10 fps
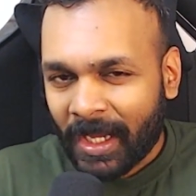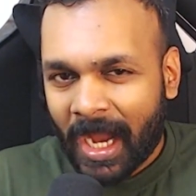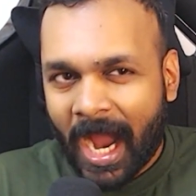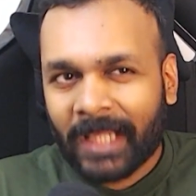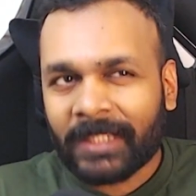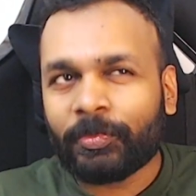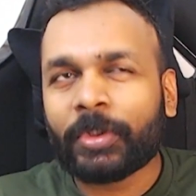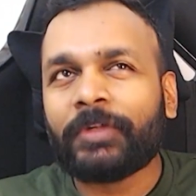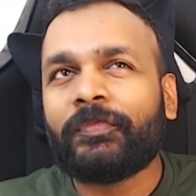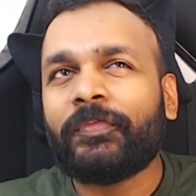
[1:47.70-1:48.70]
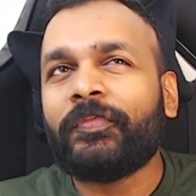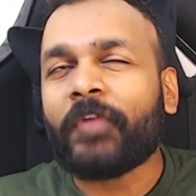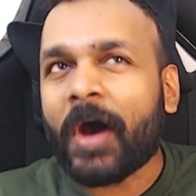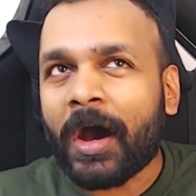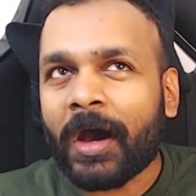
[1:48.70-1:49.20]
I would
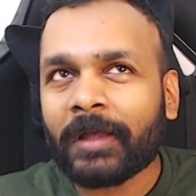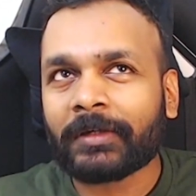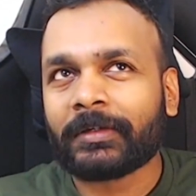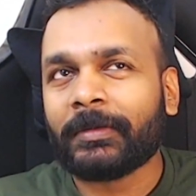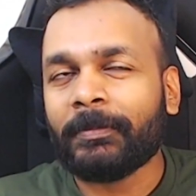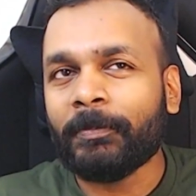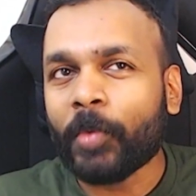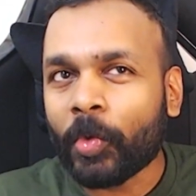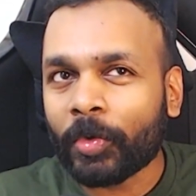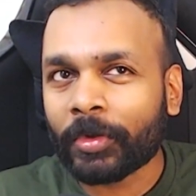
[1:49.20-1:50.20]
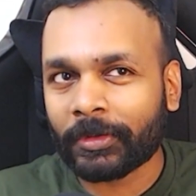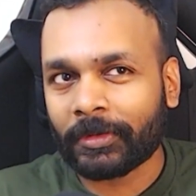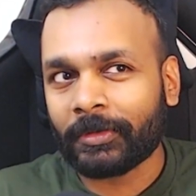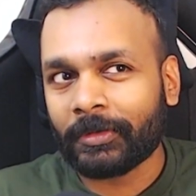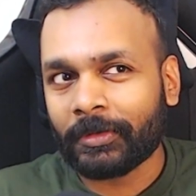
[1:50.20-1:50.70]
far more
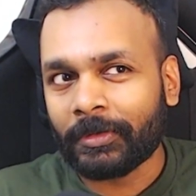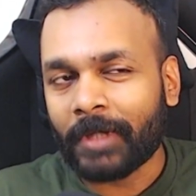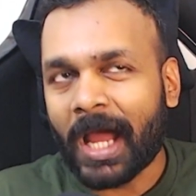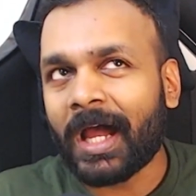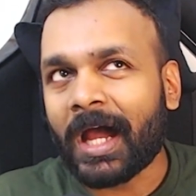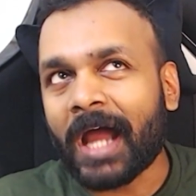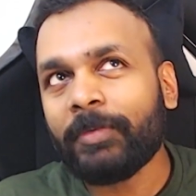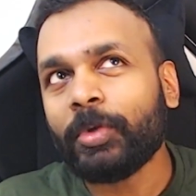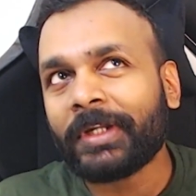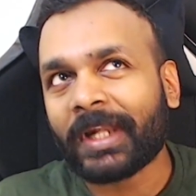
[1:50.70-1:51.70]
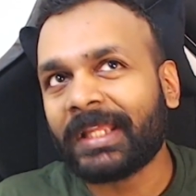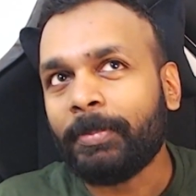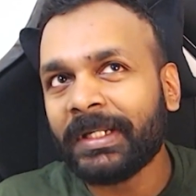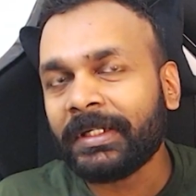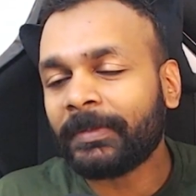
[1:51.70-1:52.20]
I, would
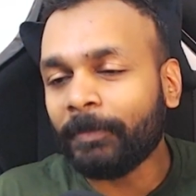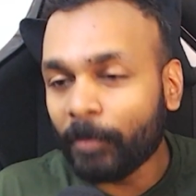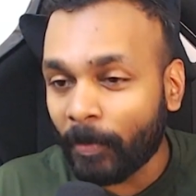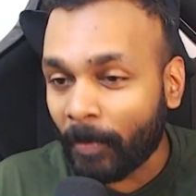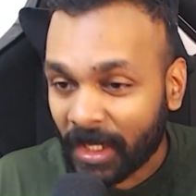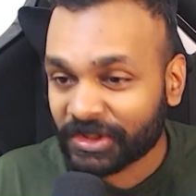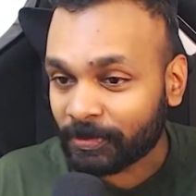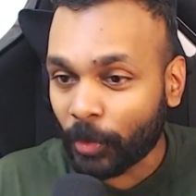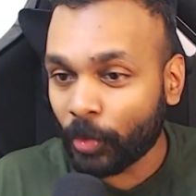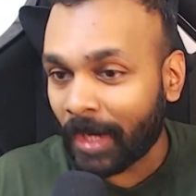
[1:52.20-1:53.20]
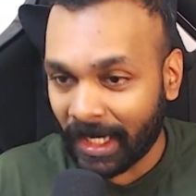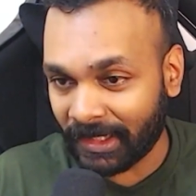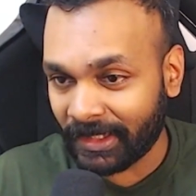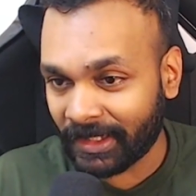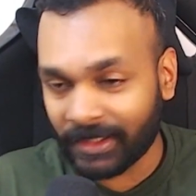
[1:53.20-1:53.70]
recommend much more
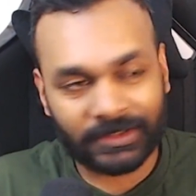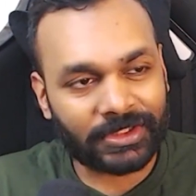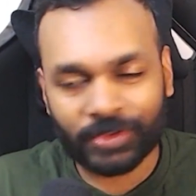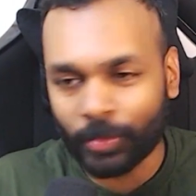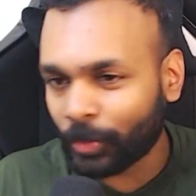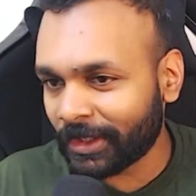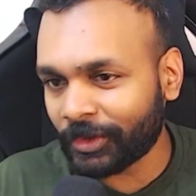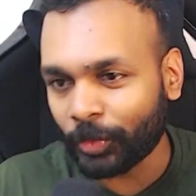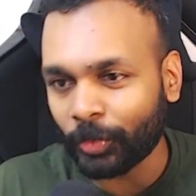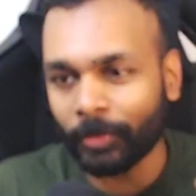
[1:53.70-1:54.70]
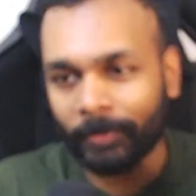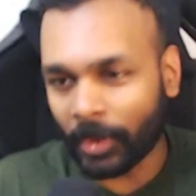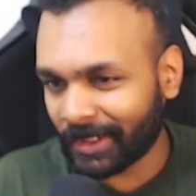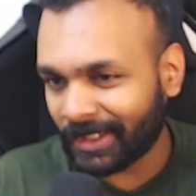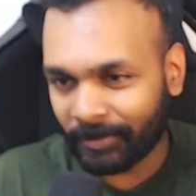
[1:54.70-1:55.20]
highly just going to
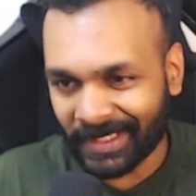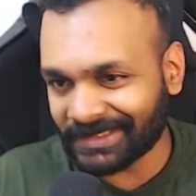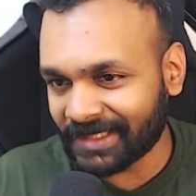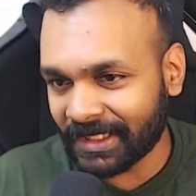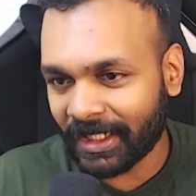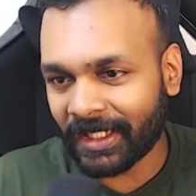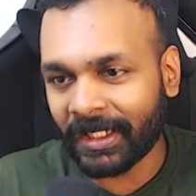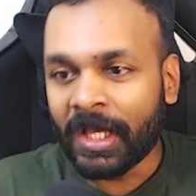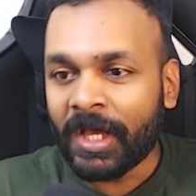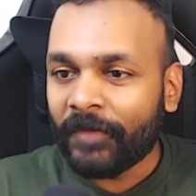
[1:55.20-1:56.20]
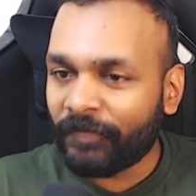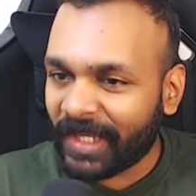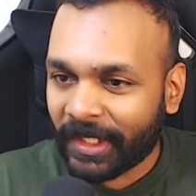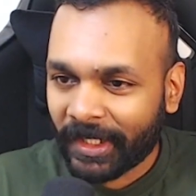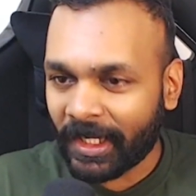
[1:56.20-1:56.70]
modern medicine and
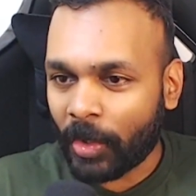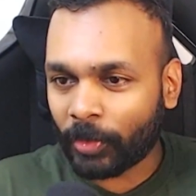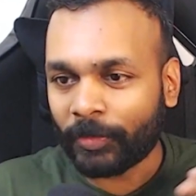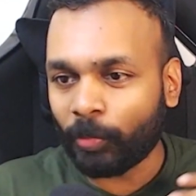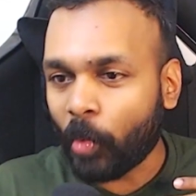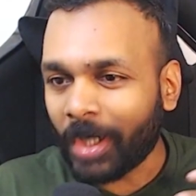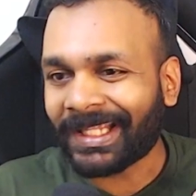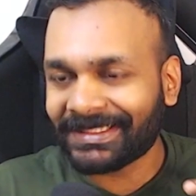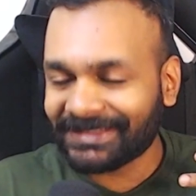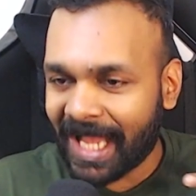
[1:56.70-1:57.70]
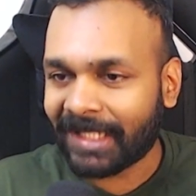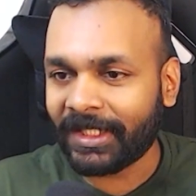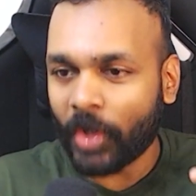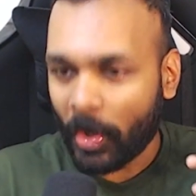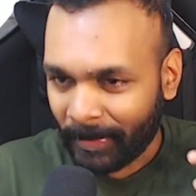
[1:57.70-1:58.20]
figuring out what exactly
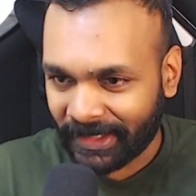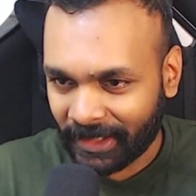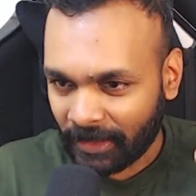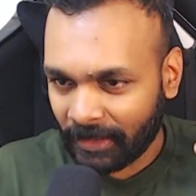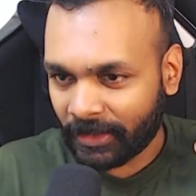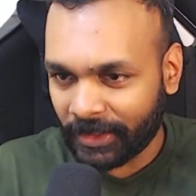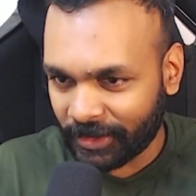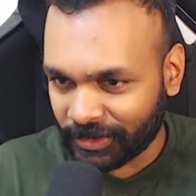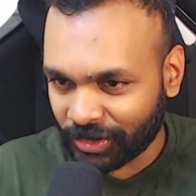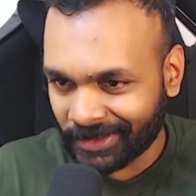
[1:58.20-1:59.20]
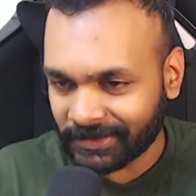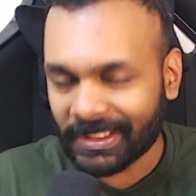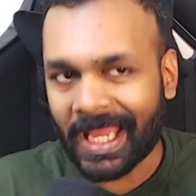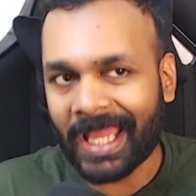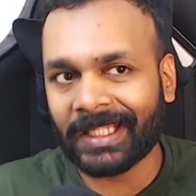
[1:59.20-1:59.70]
your medical condition is
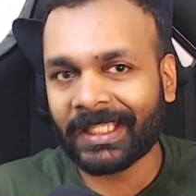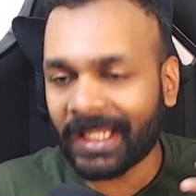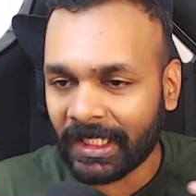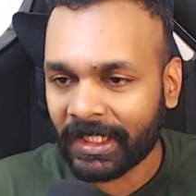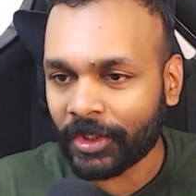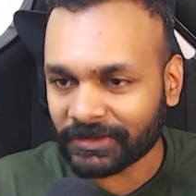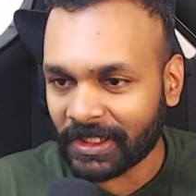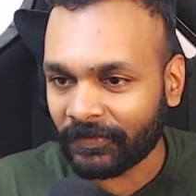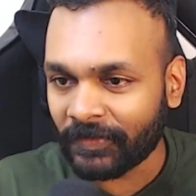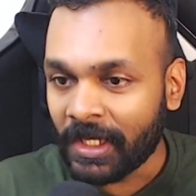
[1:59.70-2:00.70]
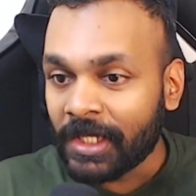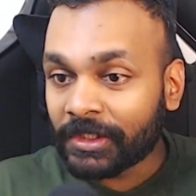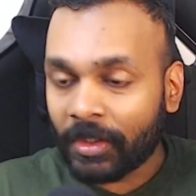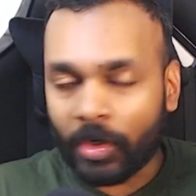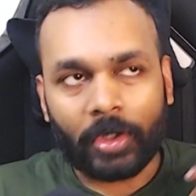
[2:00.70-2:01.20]
and healing yourself
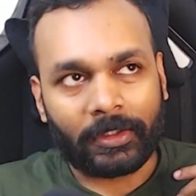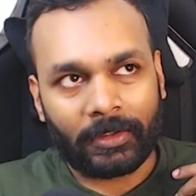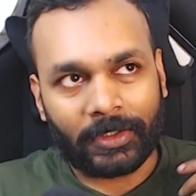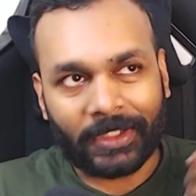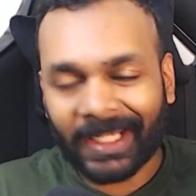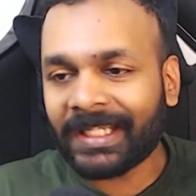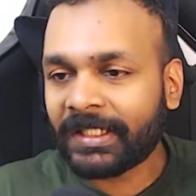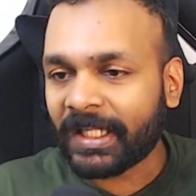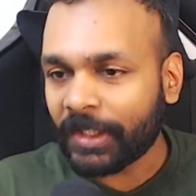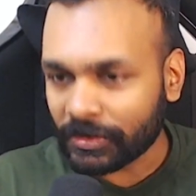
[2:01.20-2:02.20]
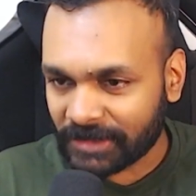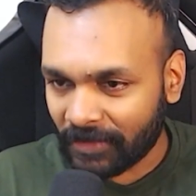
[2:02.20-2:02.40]
or treating yourself